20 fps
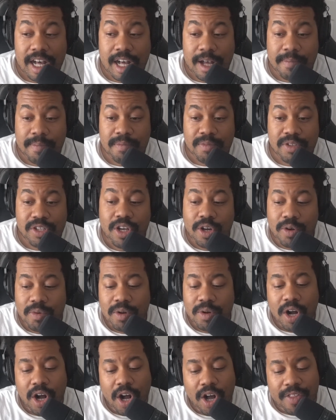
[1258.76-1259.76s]
So
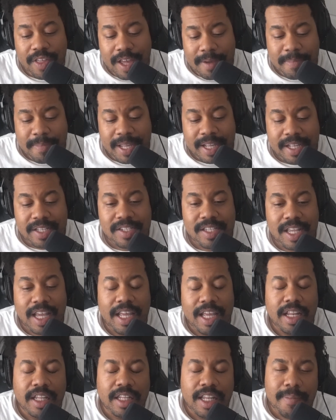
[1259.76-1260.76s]
all that being
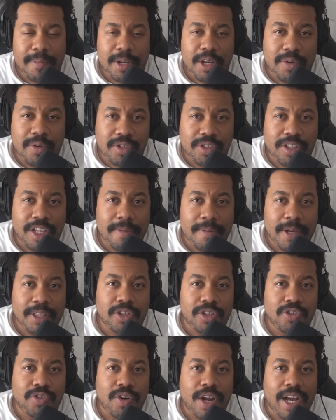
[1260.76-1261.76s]
said, let me know think about the
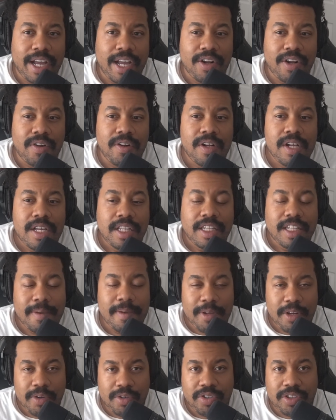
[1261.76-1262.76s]
trial. Let me
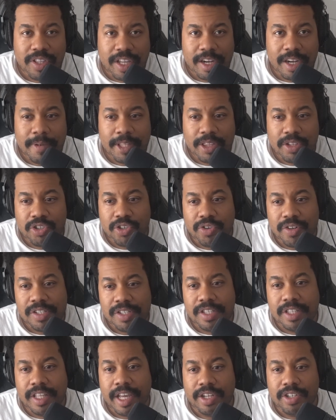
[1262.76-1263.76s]
know what you're thinking about the jury
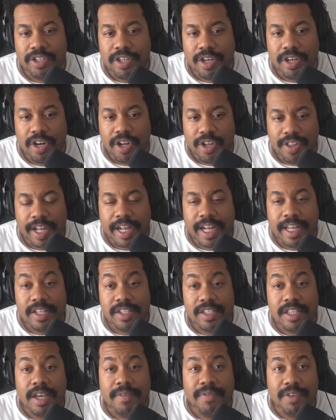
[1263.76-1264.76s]
selection and all that kind of
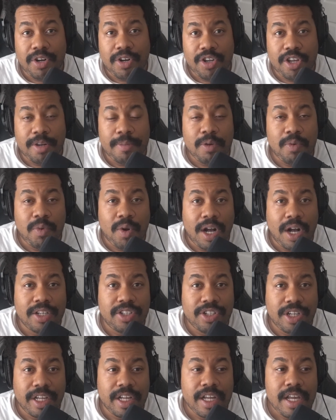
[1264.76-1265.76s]
stuff. And are you going to be
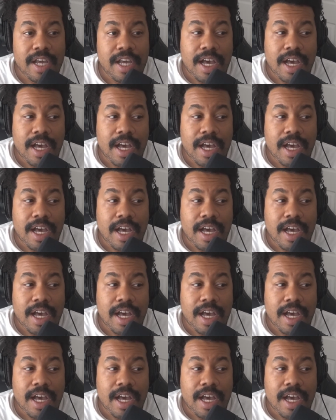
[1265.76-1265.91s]
watching?